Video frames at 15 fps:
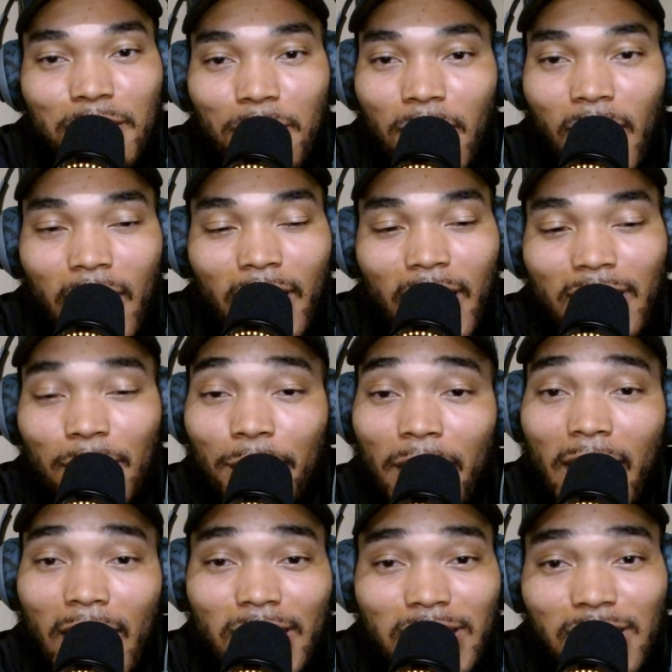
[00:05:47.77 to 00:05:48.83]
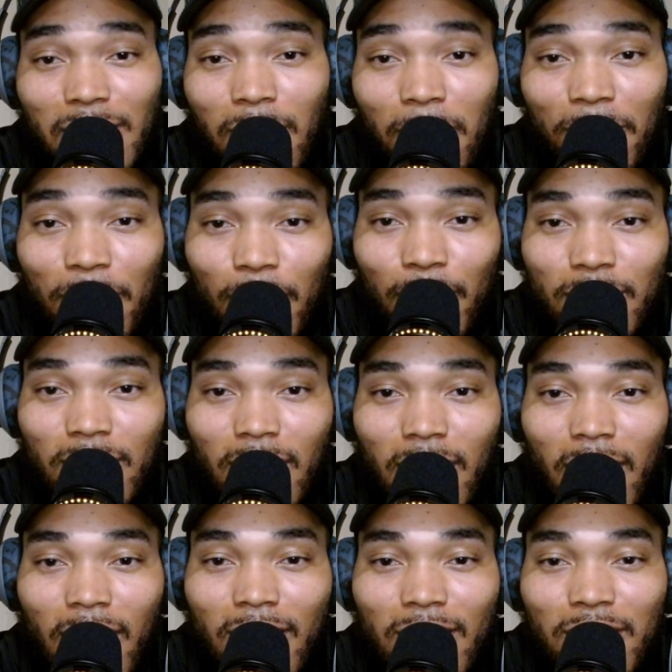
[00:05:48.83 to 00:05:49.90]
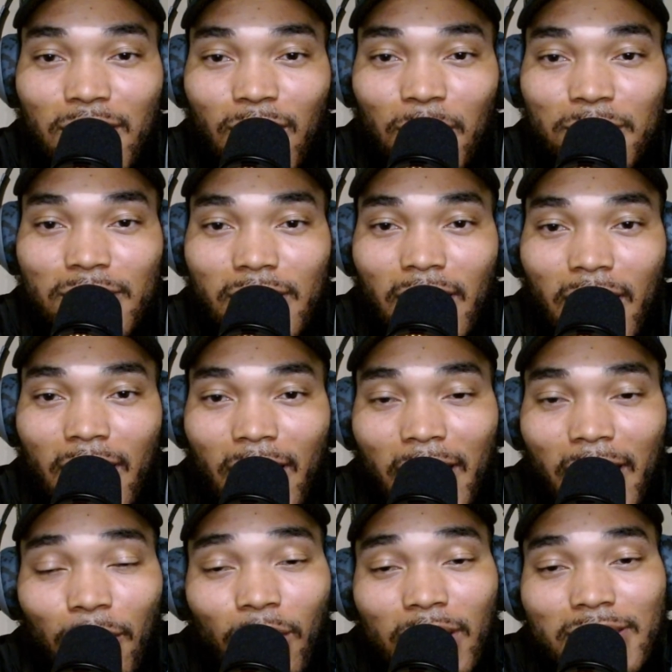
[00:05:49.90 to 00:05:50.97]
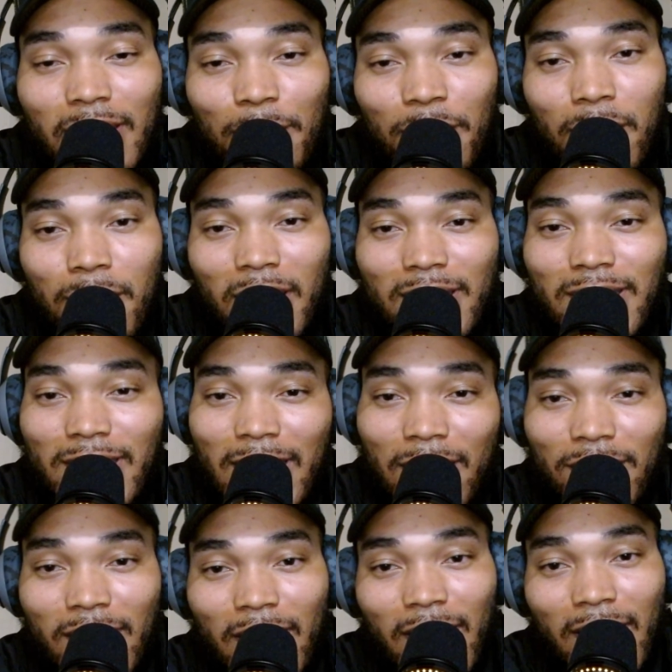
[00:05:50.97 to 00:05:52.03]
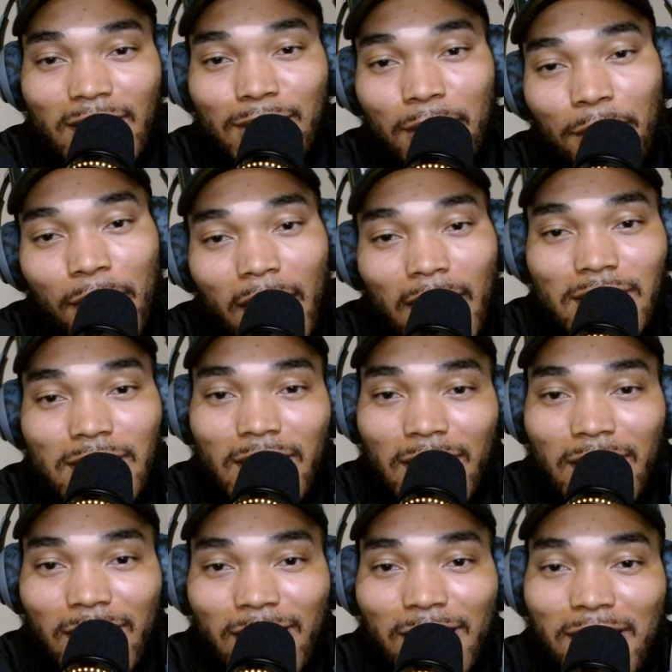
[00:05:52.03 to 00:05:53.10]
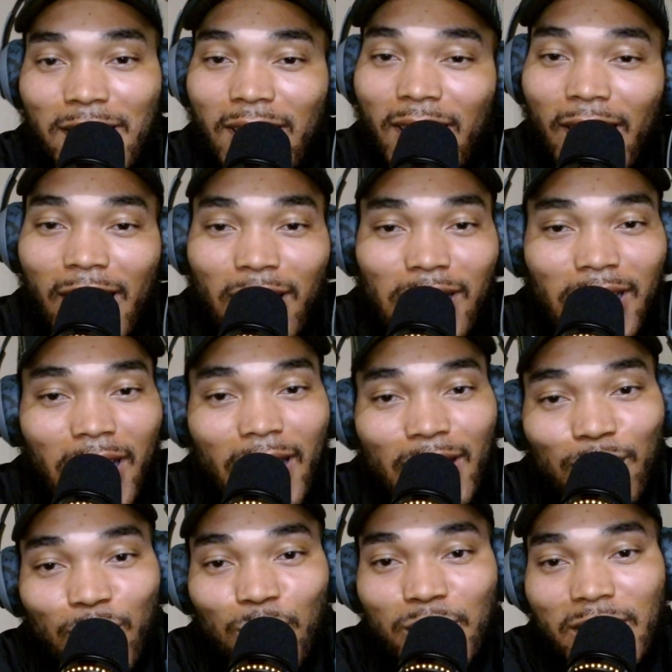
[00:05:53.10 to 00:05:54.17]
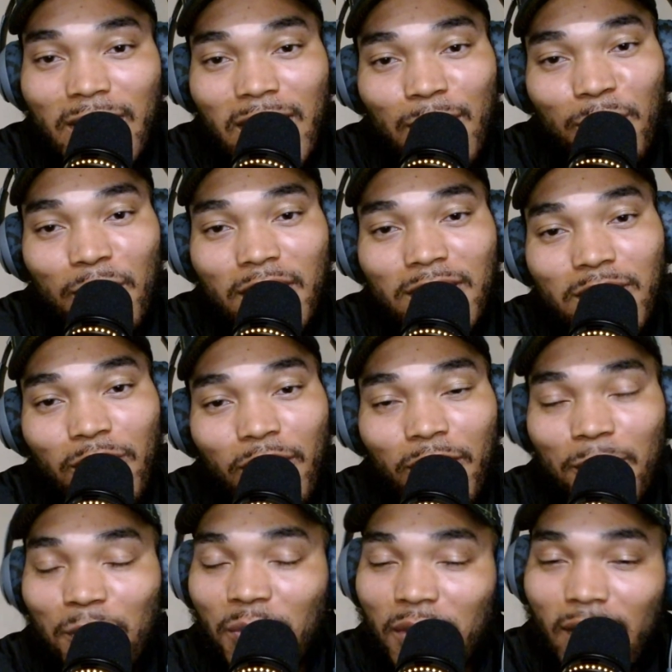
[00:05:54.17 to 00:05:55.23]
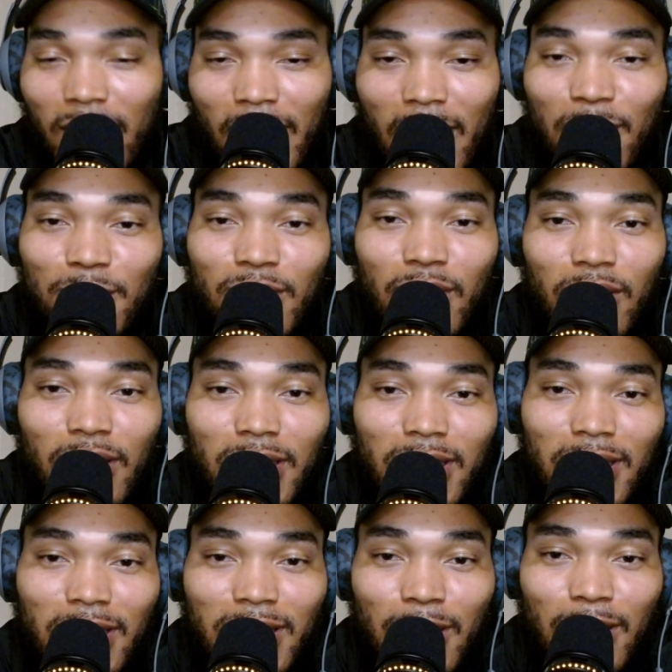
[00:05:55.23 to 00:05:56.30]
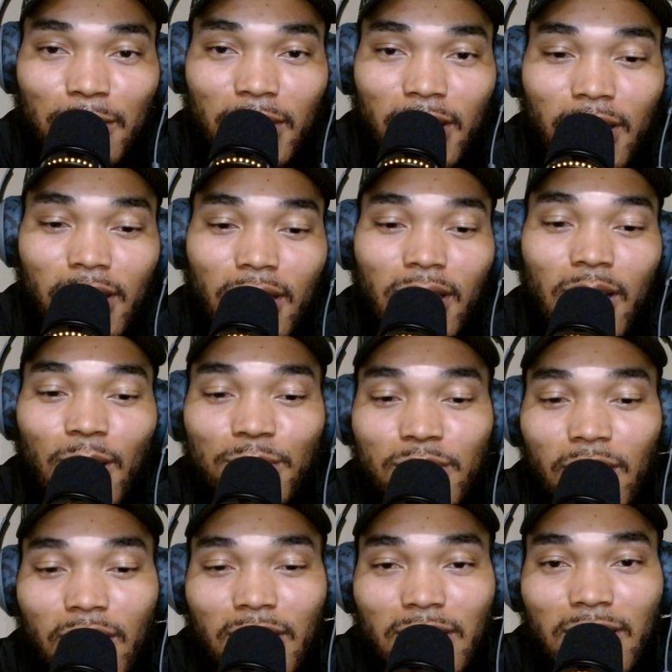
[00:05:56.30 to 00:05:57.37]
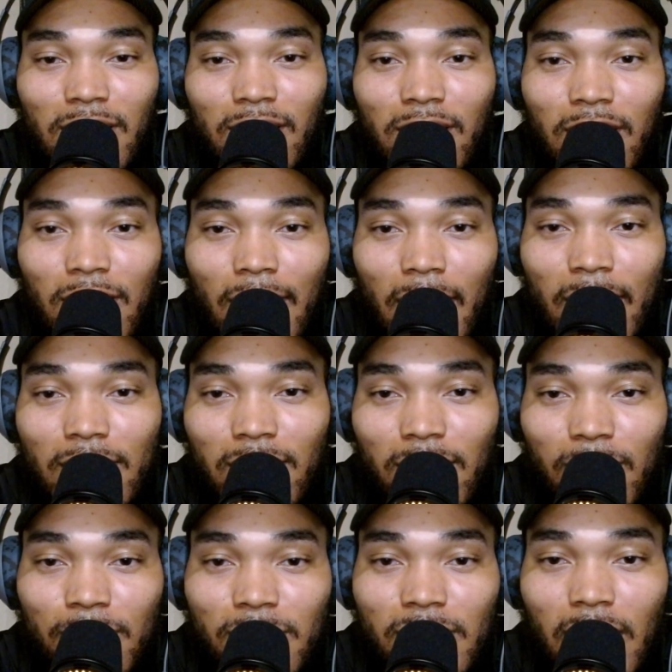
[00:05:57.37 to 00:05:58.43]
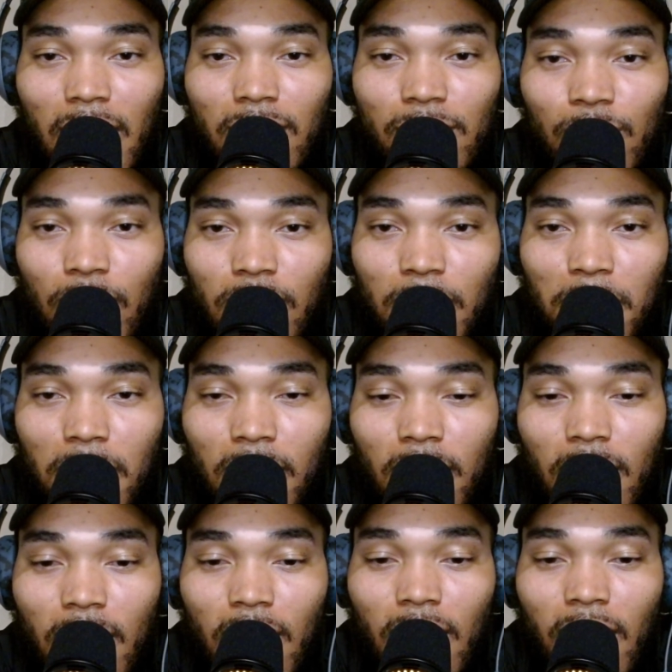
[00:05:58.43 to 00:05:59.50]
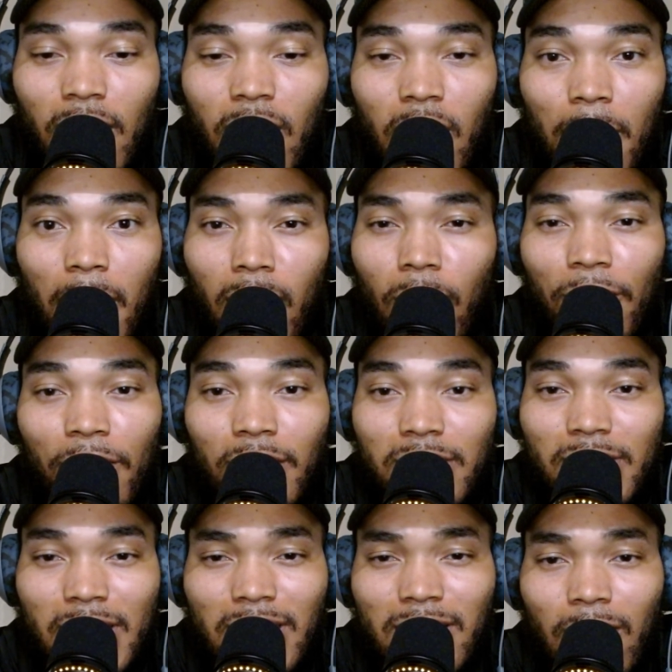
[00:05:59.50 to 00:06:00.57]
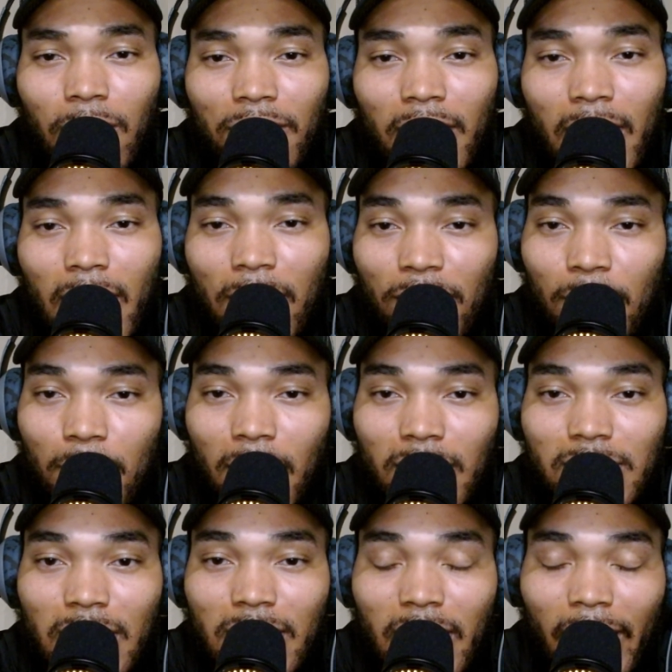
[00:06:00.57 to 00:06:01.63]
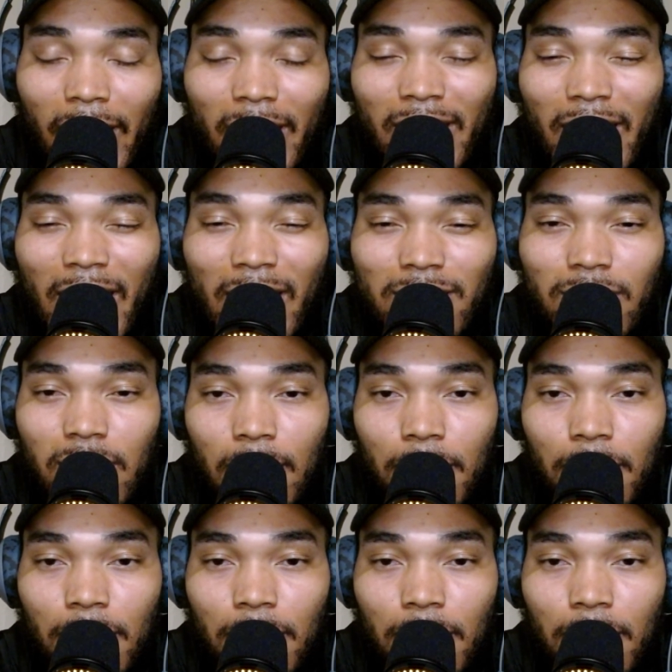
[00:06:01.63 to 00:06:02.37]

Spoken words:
I had to package it up first. You know what I'm saying? And once I put my 7 days deposit in it, I know it was coming. So now I'm starting to see something. I'm starting to see a little light shine towards me, off that affirmation and actually